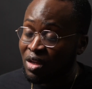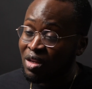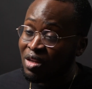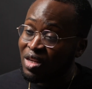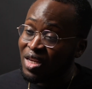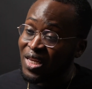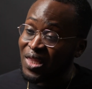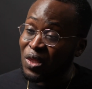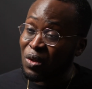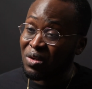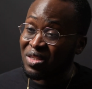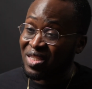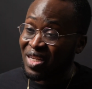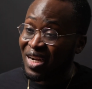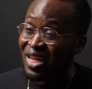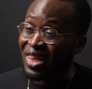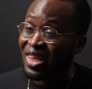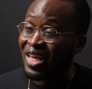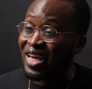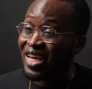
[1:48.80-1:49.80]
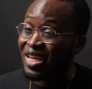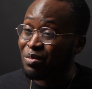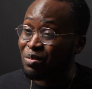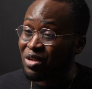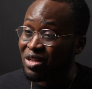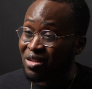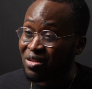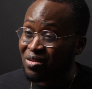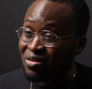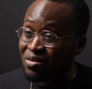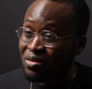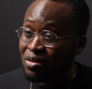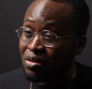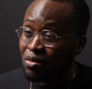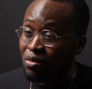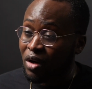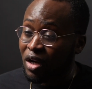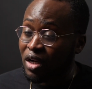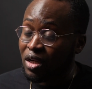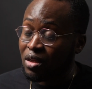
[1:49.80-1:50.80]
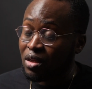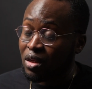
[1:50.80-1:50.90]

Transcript: It looks at alignment, right?